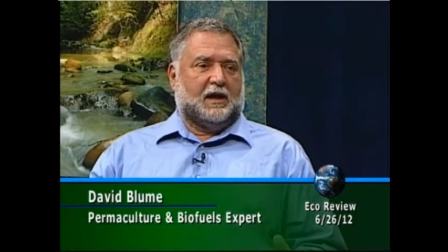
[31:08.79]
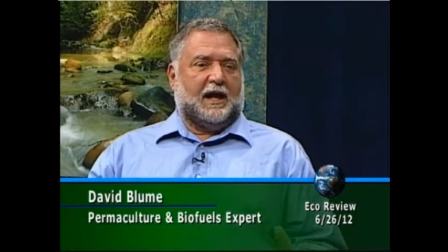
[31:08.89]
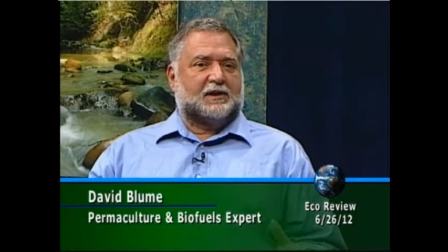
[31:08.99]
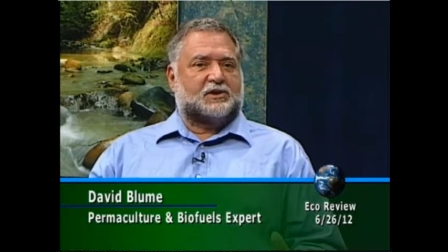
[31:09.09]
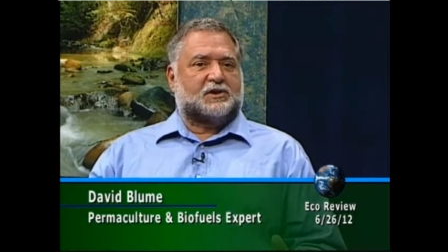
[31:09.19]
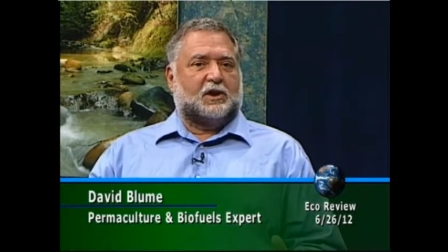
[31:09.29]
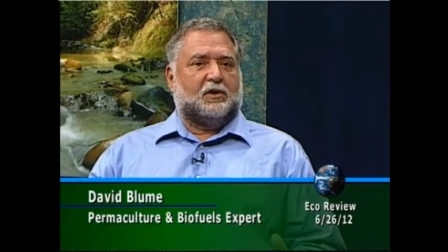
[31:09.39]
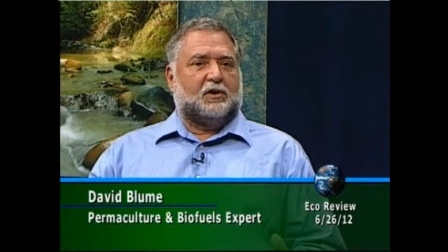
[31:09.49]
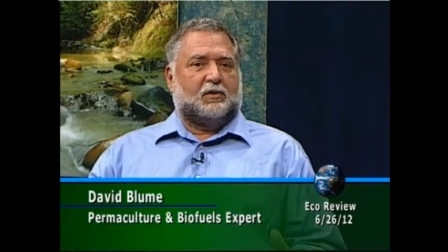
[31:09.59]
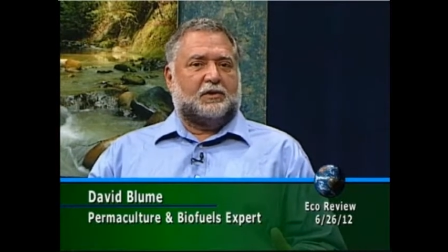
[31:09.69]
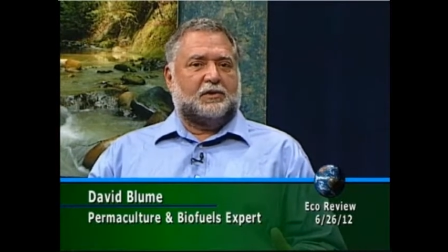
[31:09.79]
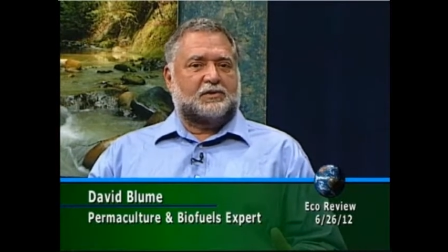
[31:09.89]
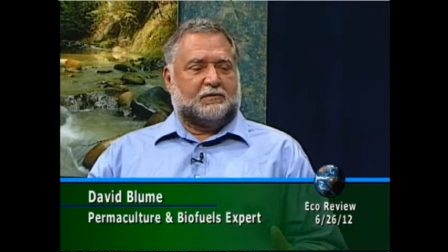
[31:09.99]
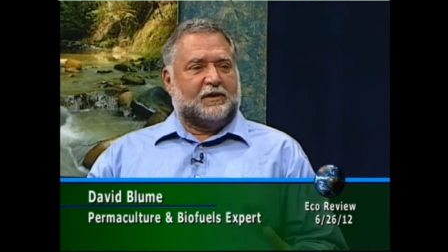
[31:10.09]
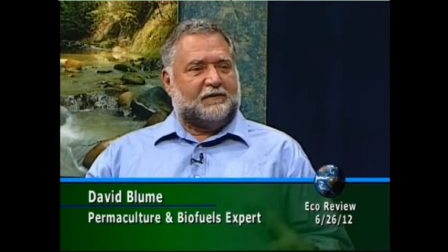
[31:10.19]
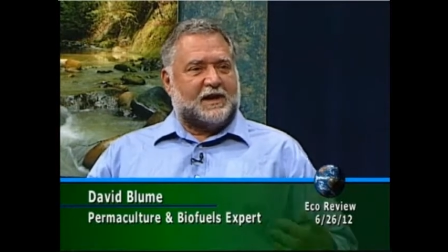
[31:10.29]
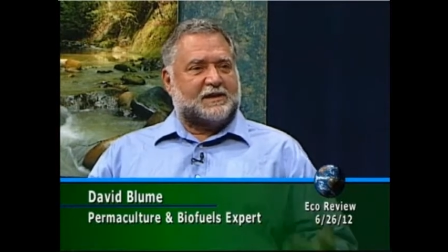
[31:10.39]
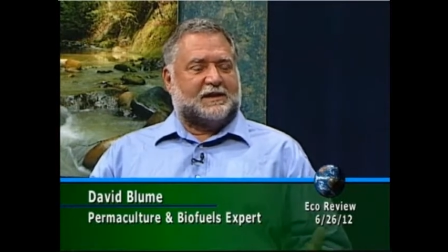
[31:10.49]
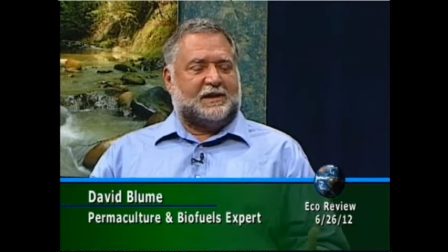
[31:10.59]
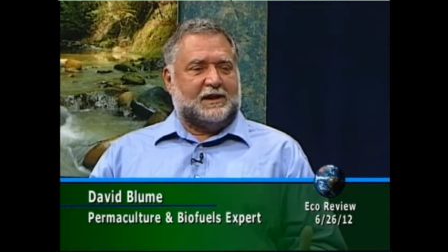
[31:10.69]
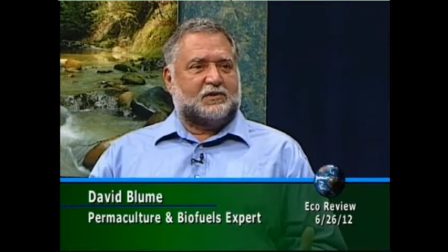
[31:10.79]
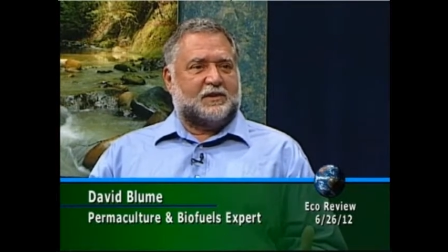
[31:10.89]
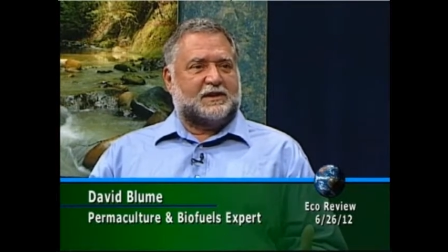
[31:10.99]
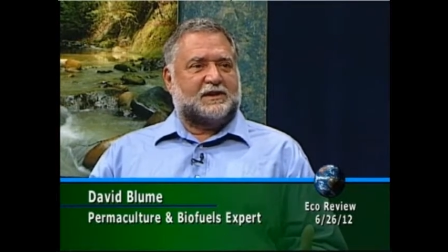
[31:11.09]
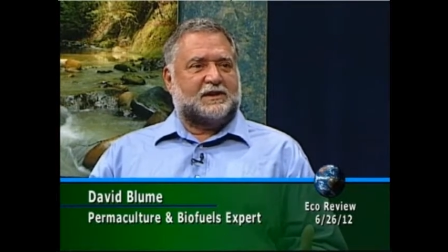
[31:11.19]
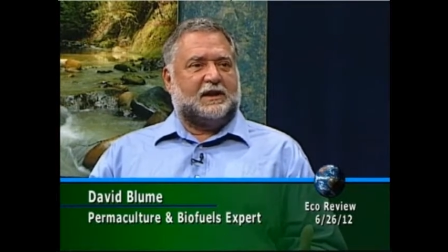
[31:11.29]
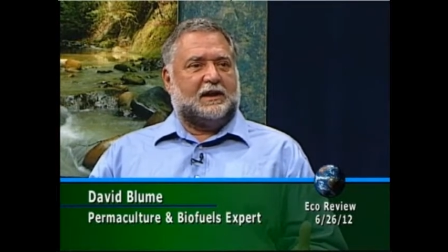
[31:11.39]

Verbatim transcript: And so there's a real vested interest